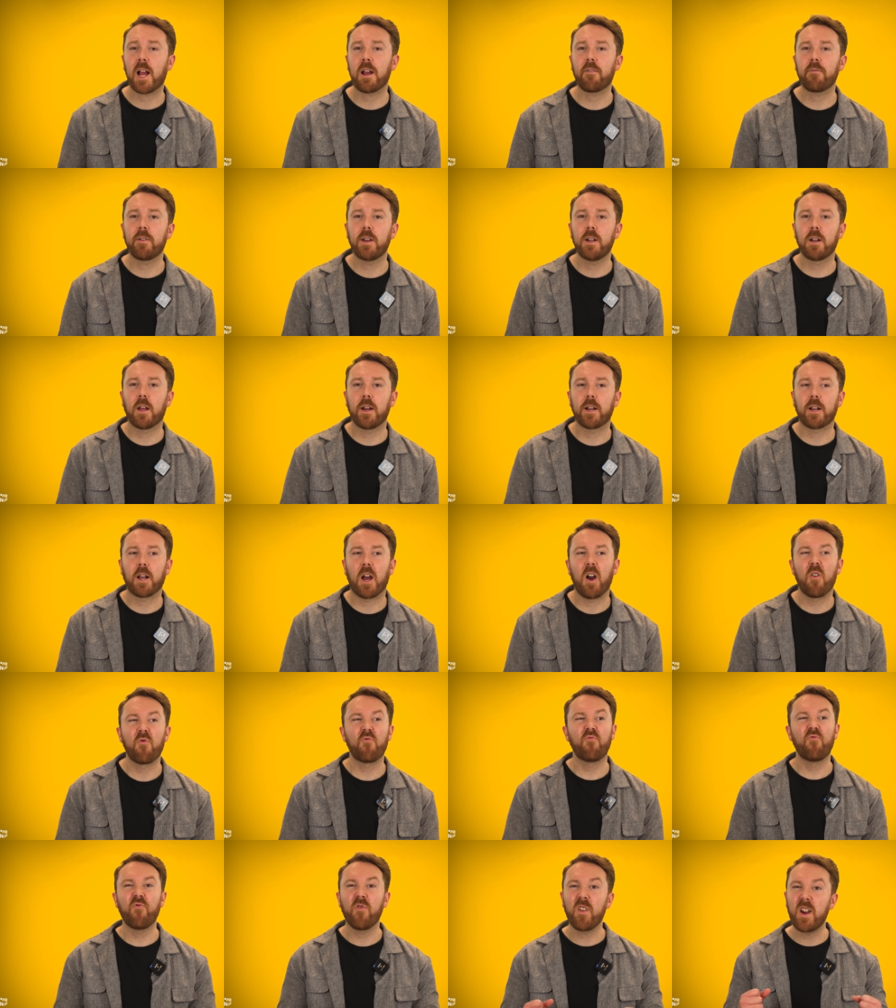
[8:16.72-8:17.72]
carry like a
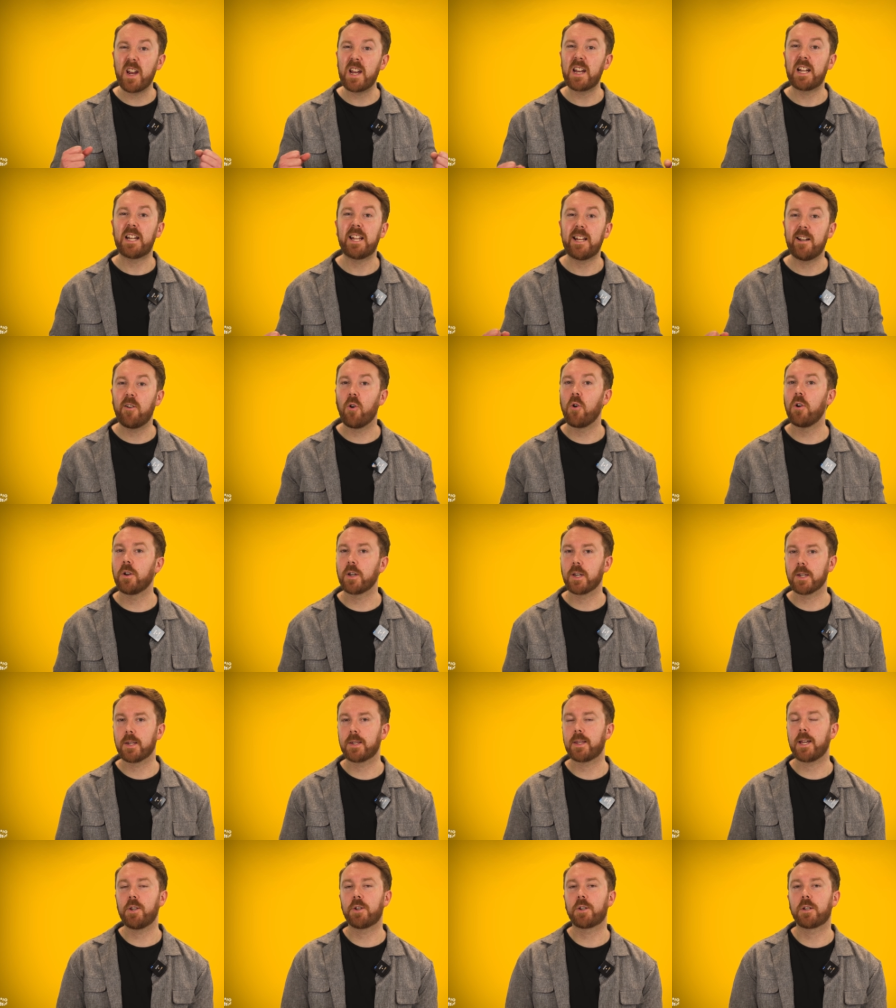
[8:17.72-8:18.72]
really long
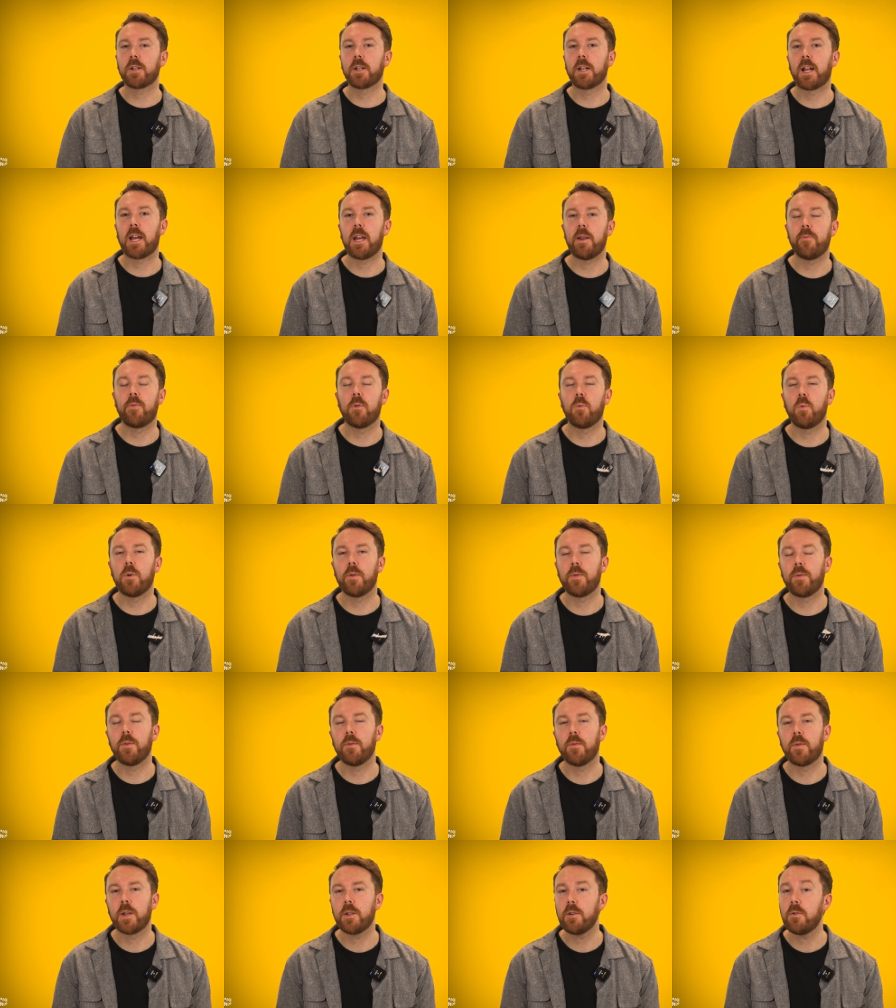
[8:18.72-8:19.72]
extension cable with
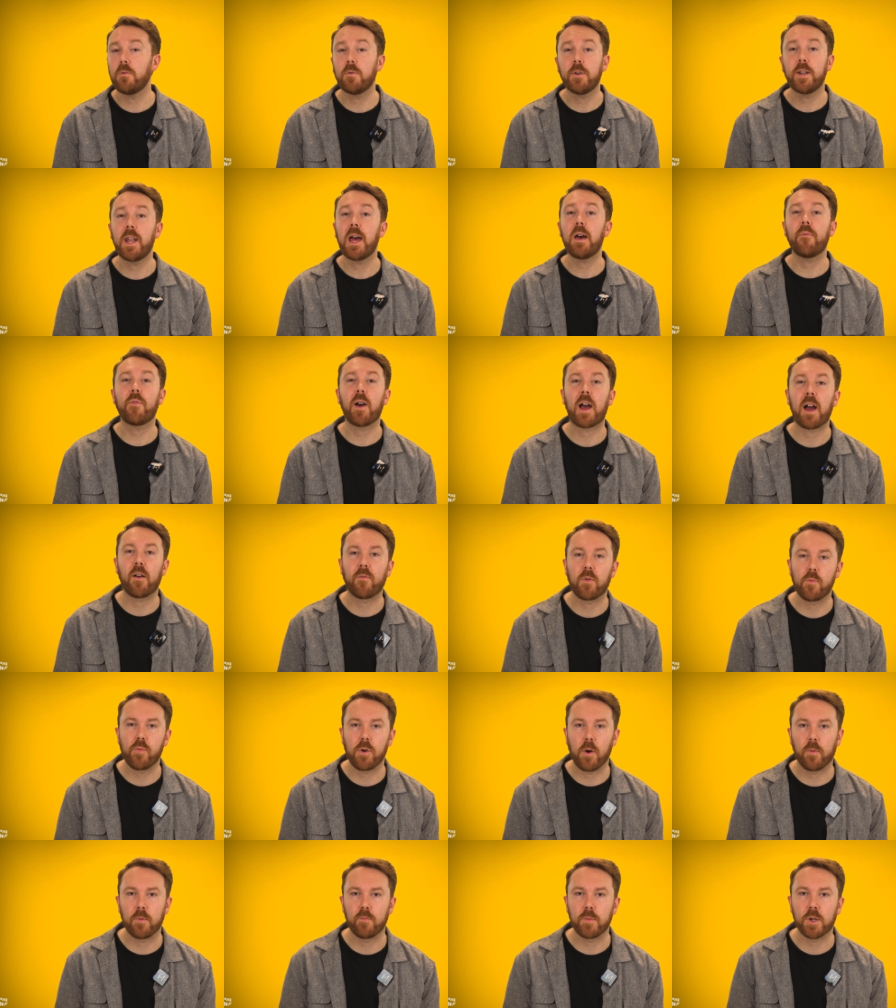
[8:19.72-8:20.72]
you, then you'll never have a
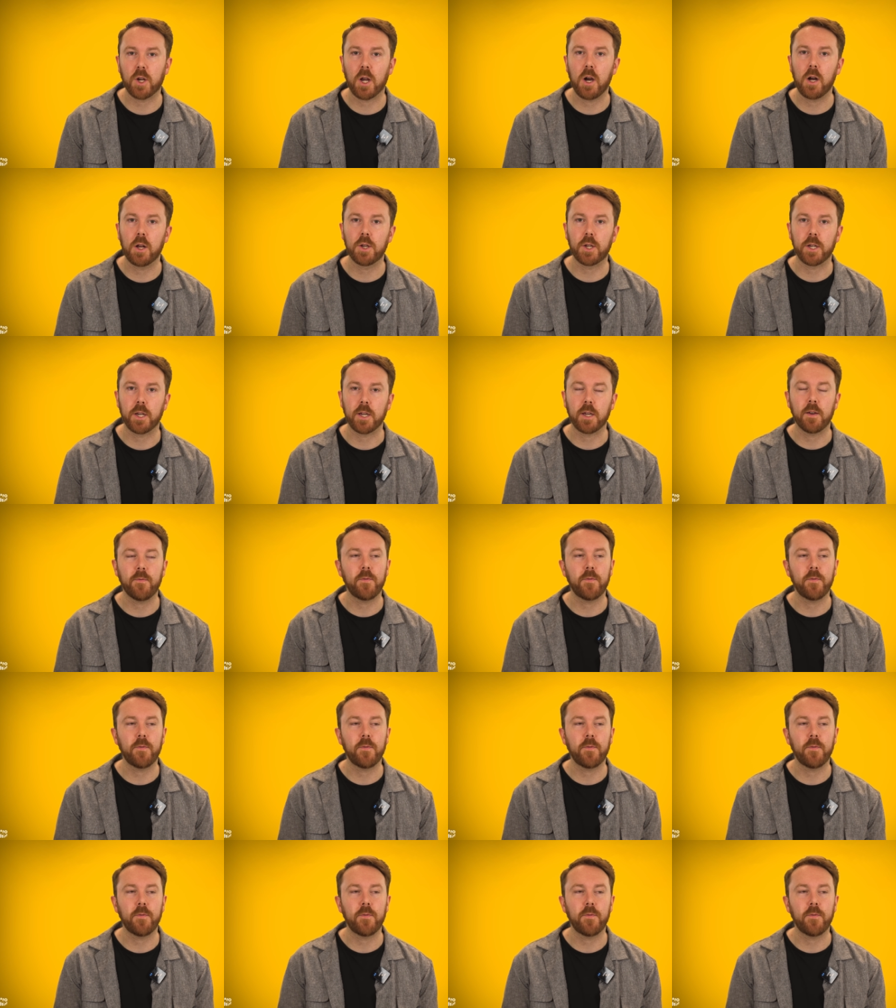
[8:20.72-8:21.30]
problem charging.